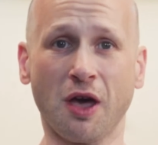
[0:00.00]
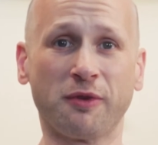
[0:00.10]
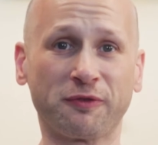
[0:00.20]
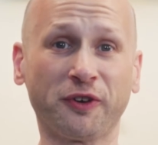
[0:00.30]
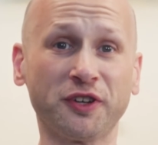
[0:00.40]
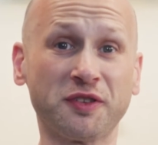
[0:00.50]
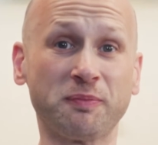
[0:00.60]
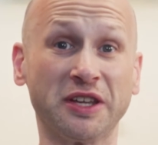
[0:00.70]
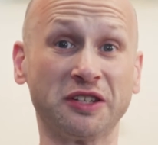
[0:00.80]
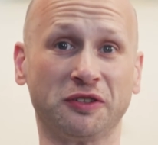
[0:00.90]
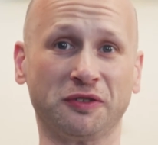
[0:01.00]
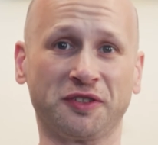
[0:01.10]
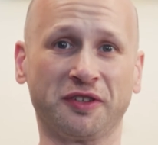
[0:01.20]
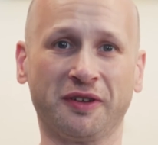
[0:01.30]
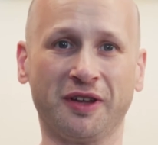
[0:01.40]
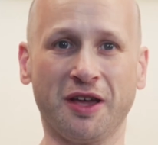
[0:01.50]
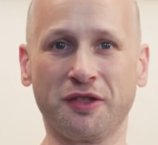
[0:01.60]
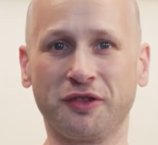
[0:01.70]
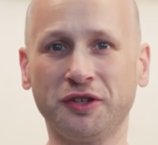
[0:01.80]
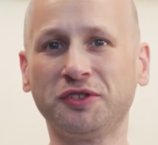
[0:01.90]
But first, the big news.
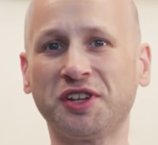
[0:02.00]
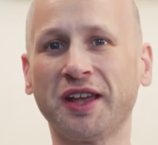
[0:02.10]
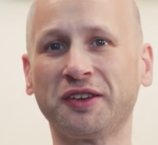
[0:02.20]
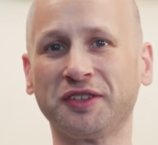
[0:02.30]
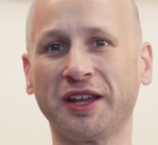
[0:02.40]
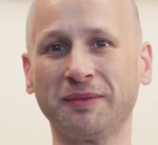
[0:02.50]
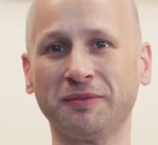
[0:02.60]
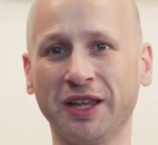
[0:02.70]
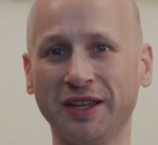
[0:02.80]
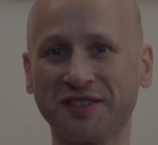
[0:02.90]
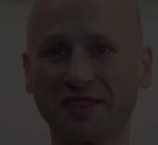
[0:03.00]
The new channel name is